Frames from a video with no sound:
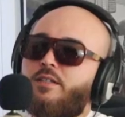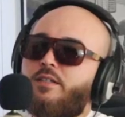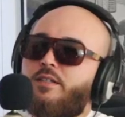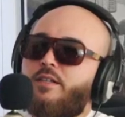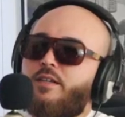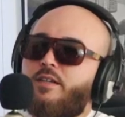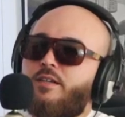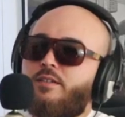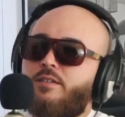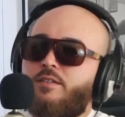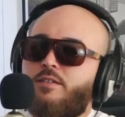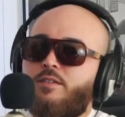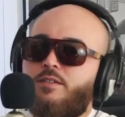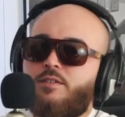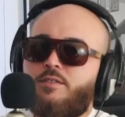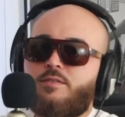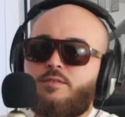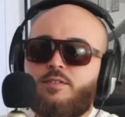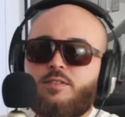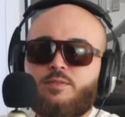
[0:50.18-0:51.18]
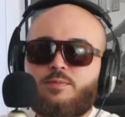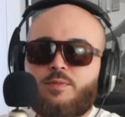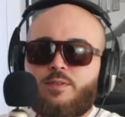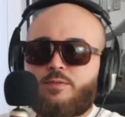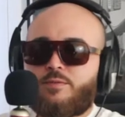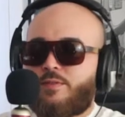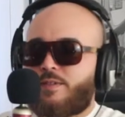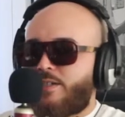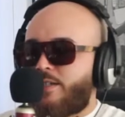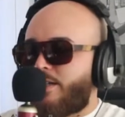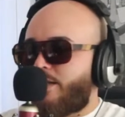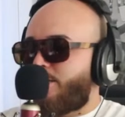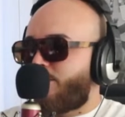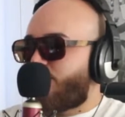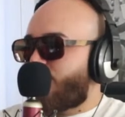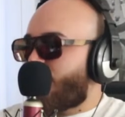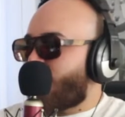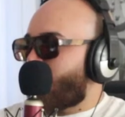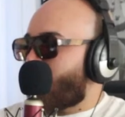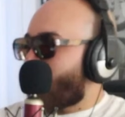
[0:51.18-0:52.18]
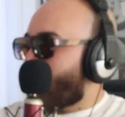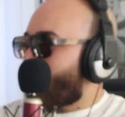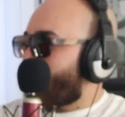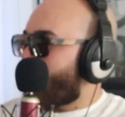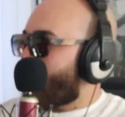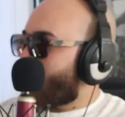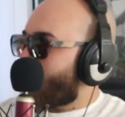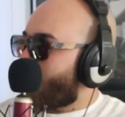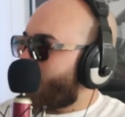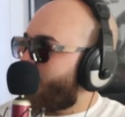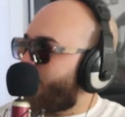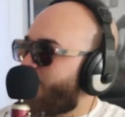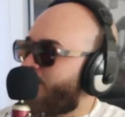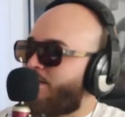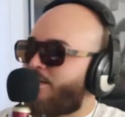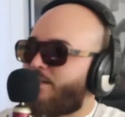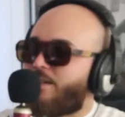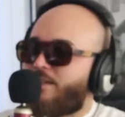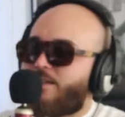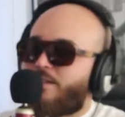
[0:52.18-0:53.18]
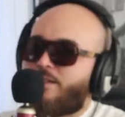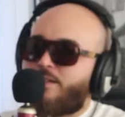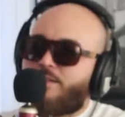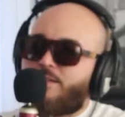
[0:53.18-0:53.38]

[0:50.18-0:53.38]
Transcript: yeah, yeah. You know, this motherfucker got to drive like fucking